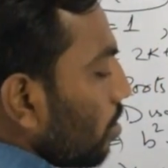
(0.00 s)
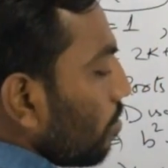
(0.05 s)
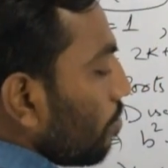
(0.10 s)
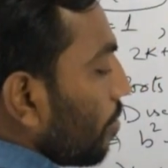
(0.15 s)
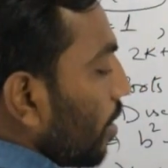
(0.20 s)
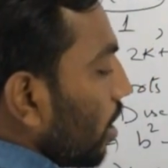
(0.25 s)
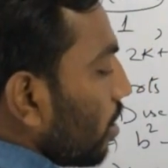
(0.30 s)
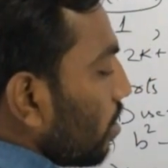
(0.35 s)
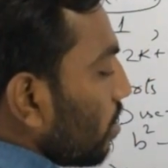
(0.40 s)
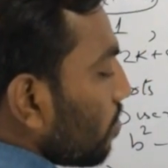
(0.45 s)

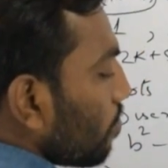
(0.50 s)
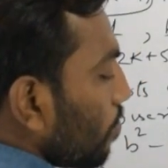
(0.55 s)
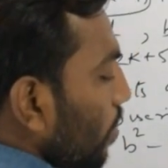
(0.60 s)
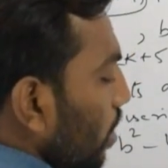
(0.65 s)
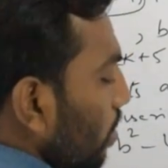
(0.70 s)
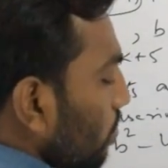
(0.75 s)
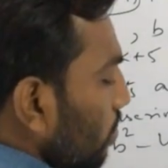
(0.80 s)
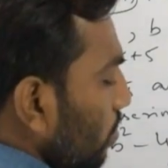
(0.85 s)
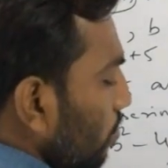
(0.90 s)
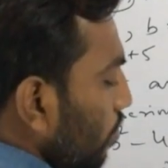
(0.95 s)
minus
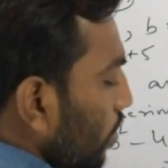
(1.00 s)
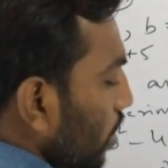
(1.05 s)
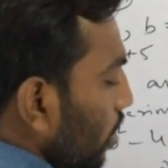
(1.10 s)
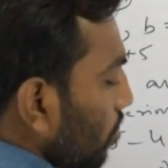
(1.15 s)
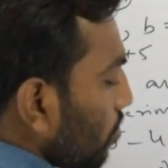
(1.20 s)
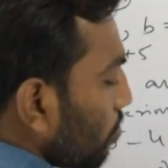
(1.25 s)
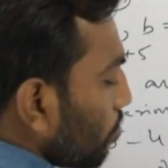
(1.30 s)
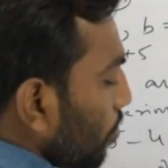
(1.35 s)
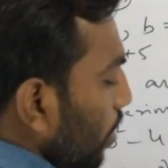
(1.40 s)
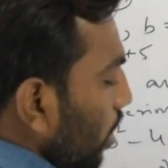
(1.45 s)
plus it
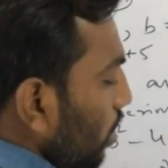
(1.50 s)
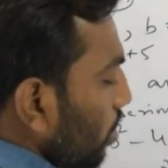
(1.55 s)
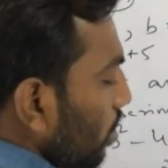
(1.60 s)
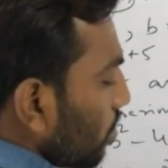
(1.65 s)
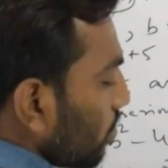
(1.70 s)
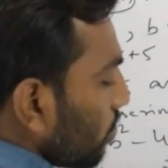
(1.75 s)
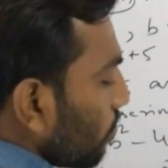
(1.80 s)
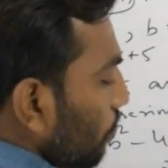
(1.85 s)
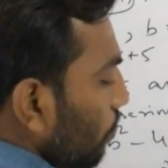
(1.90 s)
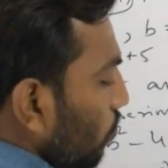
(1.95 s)
becomes
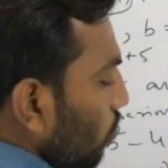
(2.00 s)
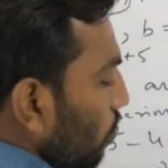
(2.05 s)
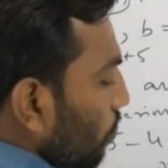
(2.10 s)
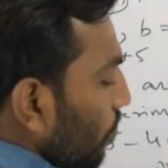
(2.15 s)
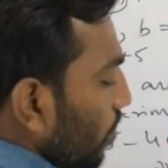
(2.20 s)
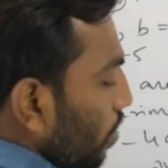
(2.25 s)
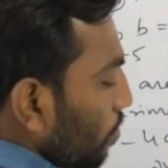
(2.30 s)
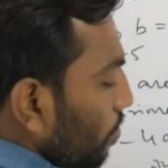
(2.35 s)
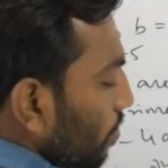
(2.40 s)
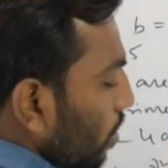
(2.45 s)
minus 4
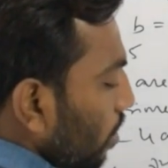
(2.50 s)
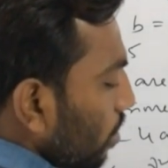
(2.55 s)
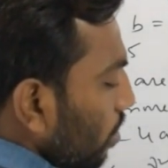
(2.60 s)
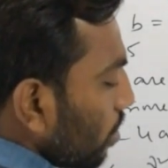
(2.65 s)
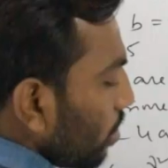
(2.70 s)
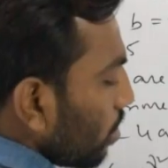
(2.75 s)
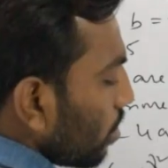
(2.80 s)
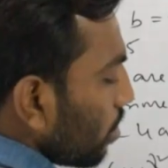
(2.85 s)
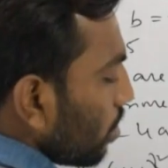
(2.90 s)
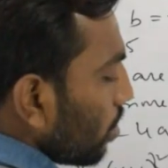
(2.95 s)
5 the
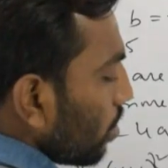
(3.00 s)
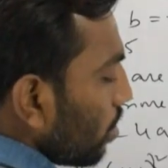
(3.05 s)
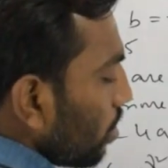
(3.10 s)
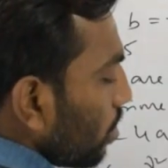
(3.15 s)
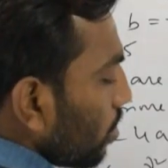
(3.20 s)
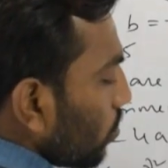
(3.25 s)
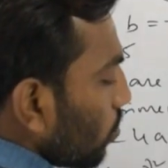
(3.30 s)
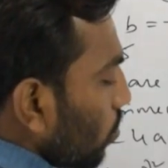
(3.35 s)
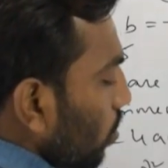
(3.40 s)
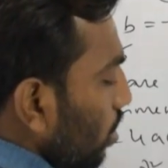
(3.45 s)

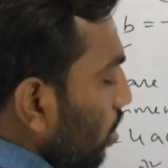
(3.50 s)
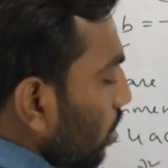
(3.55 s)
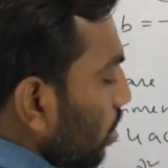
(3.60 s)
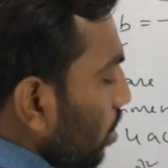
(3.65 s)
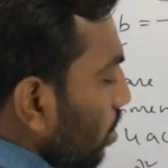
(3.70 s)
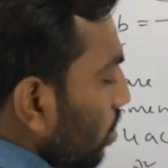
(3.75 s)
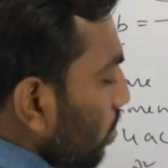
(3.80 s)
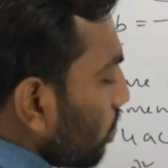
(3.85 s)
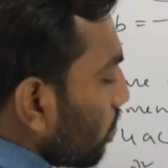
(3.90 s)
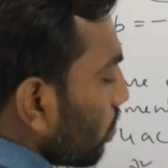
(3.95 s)
20
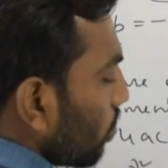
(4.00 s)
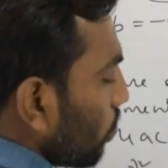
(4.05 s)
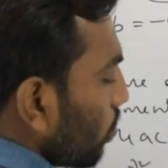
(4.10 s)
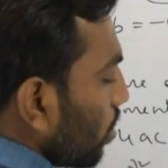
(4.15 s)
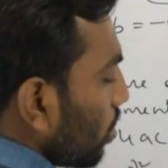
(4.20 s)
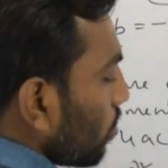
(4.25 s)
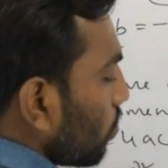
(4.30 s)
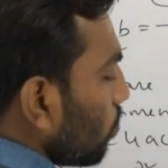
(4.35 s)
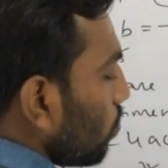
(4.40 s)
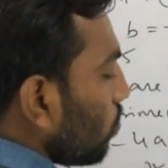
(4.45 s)
is
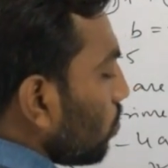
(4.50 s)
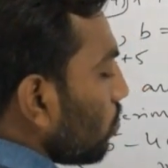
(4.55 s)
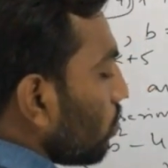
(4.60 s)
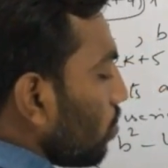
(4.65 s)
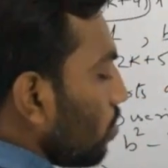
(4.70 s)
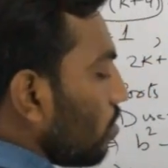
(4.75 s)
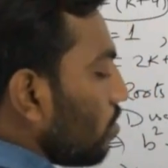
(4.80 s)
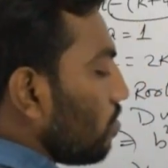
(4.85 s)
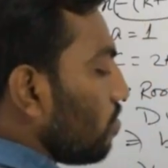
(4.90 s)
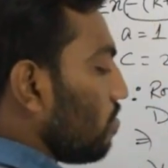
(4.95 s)
equal to
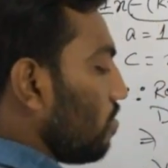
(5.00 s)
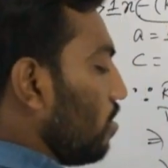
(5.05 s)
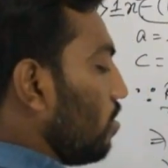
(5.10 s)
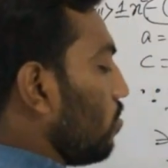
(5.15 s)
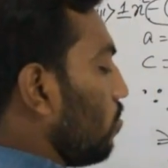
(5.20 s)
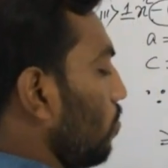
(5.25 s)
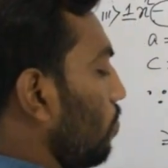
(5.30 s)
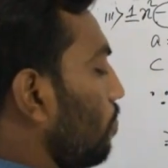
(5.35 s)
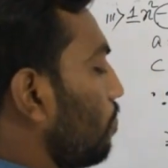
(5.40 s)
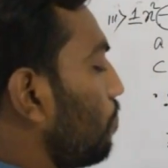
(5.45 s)

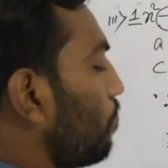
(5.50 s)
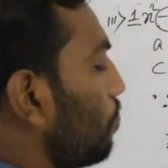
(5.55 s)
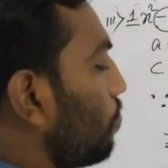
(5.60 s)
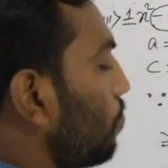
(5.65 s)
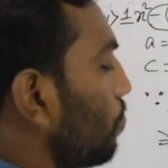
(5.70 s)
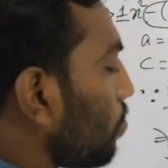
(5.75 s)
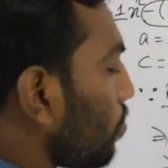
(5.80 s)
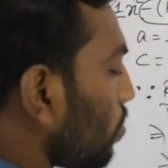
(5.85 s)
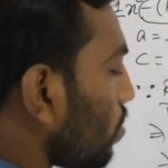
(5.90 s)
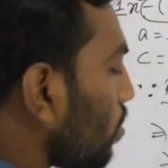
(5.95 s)
0.
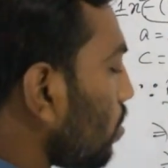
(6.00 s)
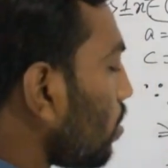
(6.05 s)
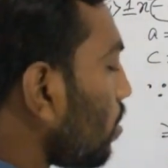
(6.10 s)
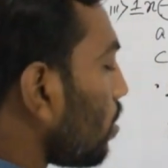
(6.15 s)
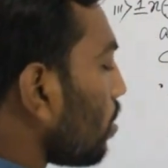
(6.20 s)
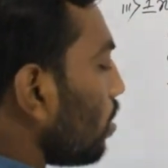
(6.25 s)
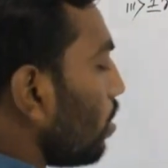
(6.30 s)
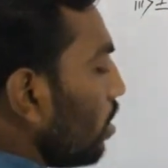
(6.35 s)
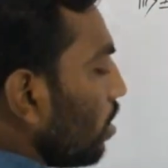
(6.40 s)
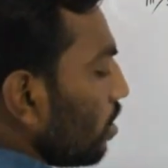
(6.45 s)

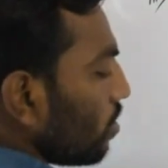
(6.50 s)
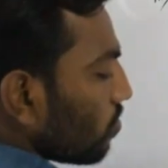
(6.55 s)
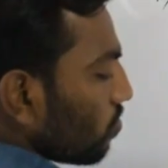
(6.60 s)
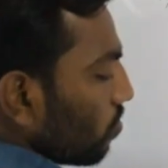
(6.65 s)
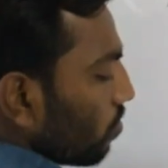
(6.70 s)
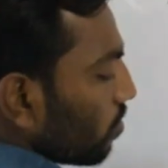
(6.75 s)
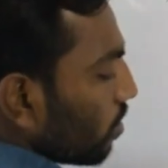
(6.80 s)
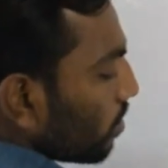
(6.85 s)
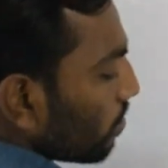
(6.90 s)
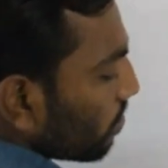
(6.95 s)
So
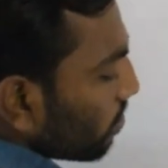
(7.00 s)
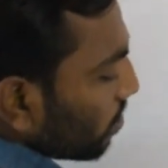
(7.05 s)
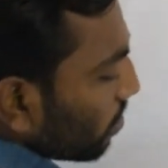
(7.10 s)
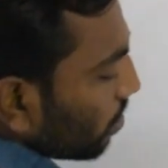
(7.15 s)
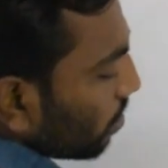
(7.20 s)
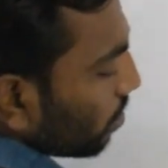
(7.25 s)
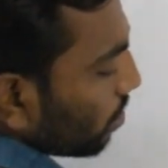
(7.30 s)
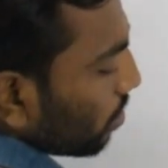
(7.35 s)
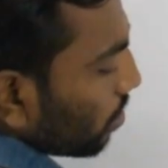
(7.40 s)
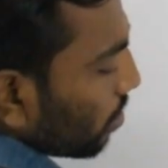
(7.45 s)
you can
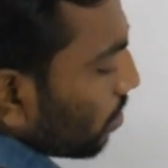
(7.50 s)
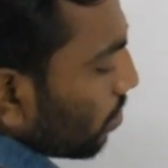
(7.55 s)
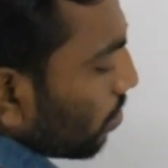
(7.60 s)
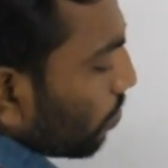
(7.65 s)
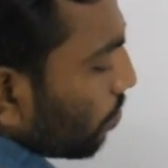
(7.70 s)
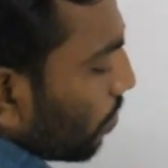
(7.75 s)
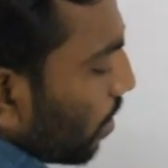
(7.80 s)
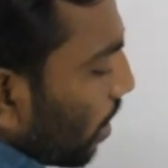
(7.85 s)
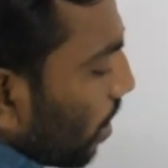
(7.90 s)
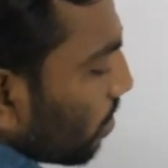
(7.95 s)
see
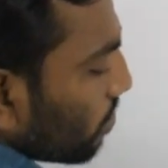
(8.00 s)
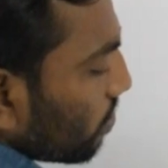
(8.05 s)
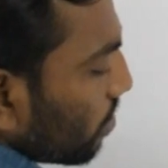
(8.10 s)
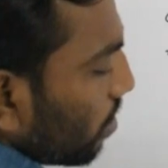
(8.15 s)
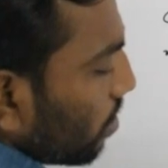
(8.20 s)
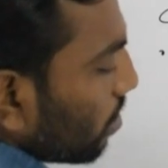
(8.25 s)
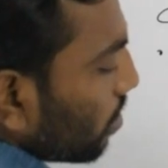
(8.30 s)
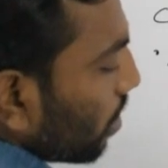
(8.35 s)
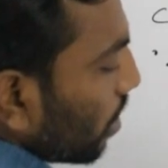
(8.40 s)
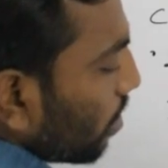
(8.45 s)
plus
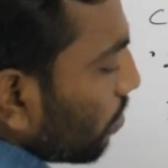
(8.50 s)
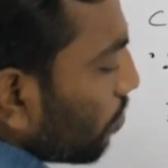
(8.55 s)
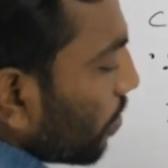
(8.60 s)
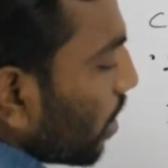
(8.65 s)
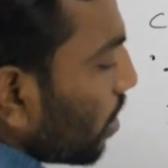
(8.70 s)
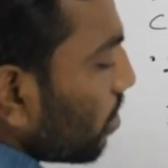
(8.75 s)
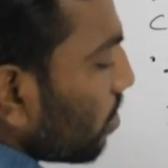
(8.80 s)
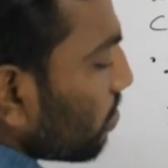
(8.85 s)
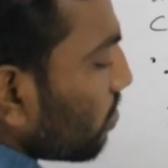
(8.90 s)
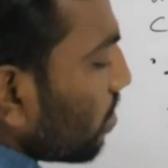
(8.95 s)
8k and
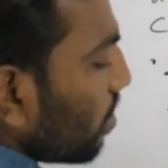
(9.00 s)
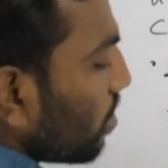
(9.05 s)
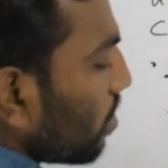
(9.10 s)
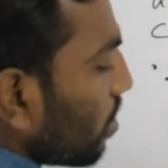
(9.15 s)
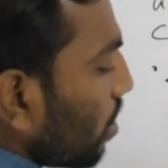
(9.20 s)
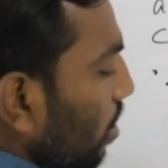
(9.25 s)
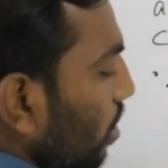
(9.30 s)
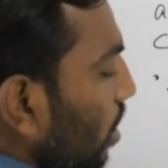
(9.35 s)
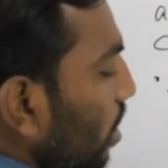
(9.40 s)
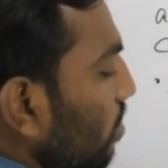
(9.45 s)
minus
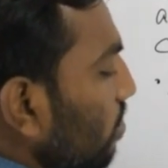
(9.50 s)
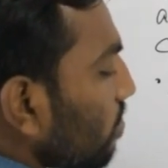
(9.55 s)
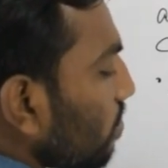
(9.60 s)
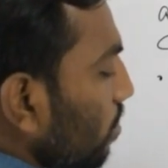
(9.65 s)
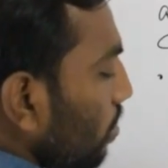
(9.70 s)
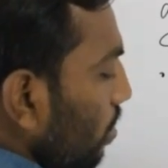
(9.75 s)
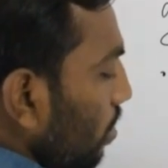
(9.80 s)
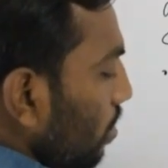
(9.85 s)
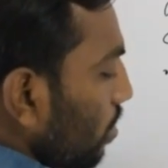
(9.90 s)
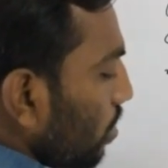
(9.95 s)
8k gets
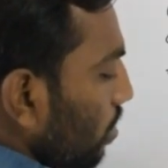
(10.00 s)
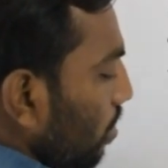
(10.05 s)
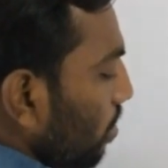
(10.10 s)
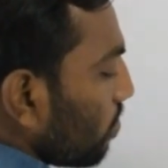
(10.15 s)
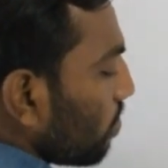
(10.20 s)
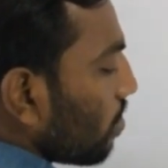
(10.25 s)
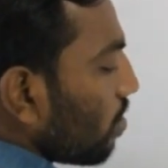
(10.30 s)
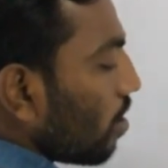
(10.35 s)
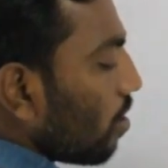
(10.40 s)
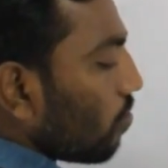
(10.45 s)

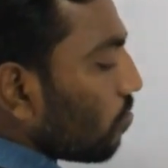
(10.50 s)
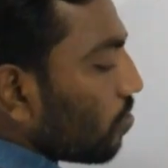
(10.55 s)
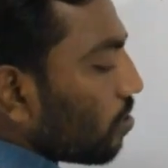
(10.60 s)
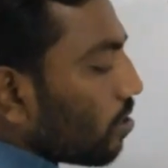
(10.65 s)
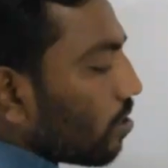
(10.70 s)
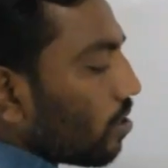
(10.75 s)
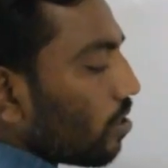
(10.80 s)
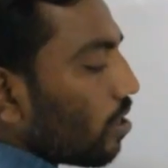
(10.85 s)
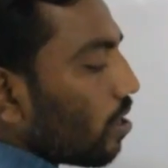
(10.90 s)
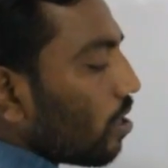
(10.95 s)
cancelled
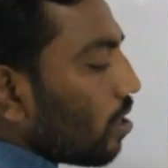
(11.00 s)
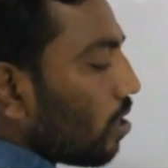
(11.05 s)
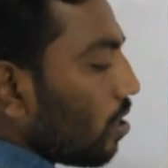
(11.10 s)
out.